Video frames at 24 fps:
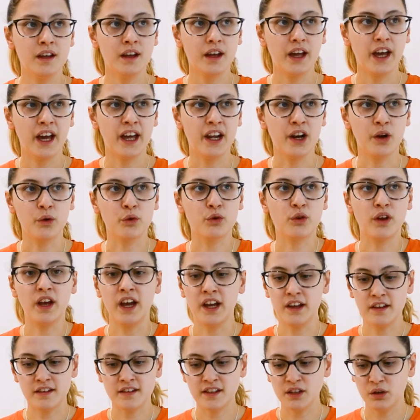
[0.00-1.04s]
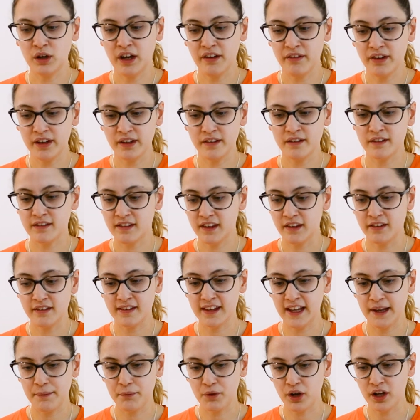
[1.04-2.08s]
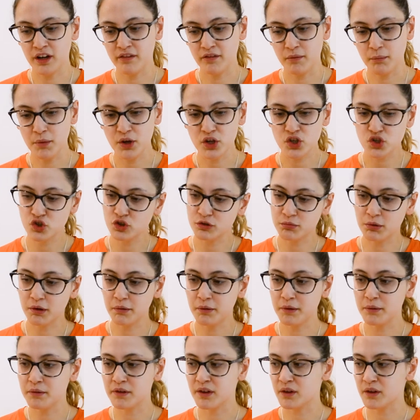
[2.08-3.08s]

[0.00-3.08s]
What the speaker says: And I was still having the same kind of emotional problems.